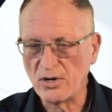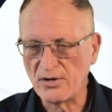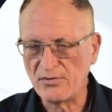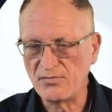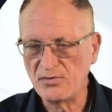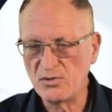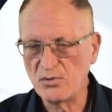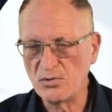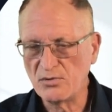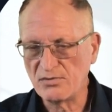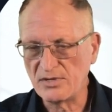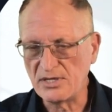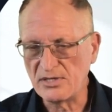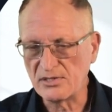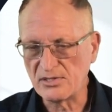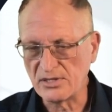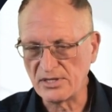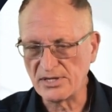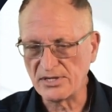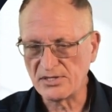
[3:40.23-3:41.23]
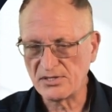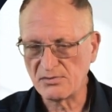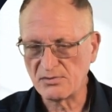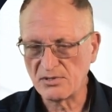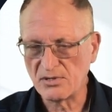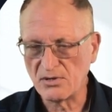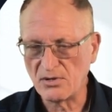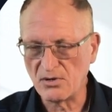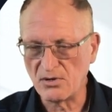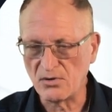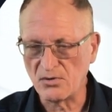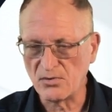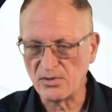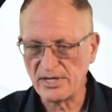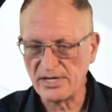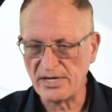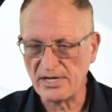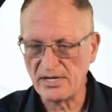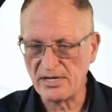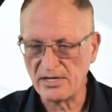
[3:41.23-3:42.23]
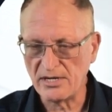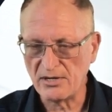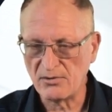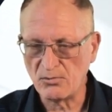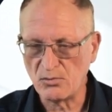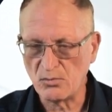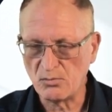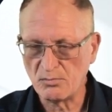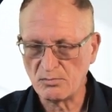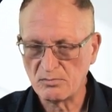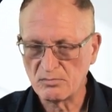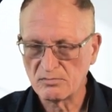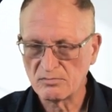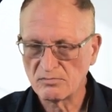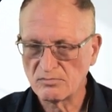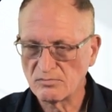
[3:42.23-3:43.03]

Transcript: quite a few of these lists already, and I will,